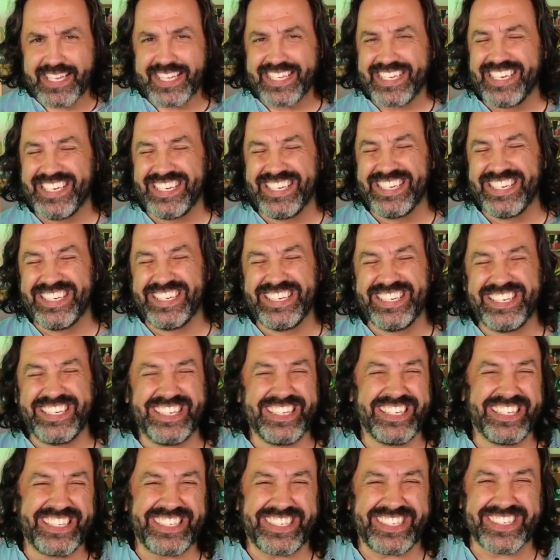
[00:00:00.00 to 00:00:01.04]

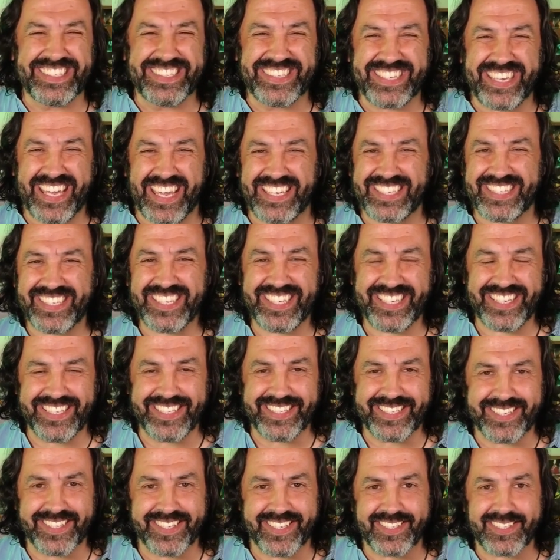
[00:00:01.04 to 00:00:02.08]
to get
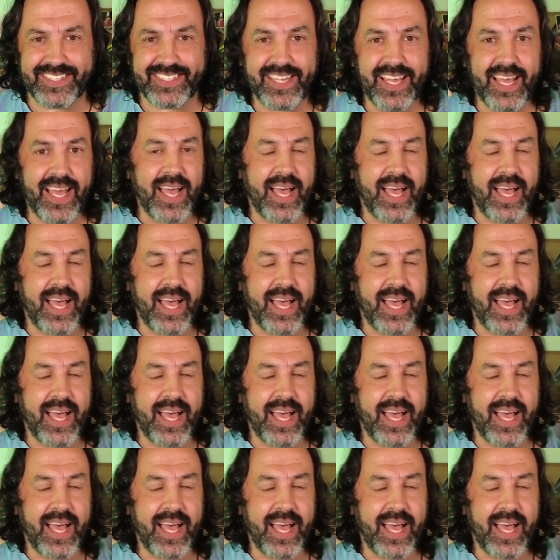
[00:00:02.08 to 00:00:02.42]
in touch.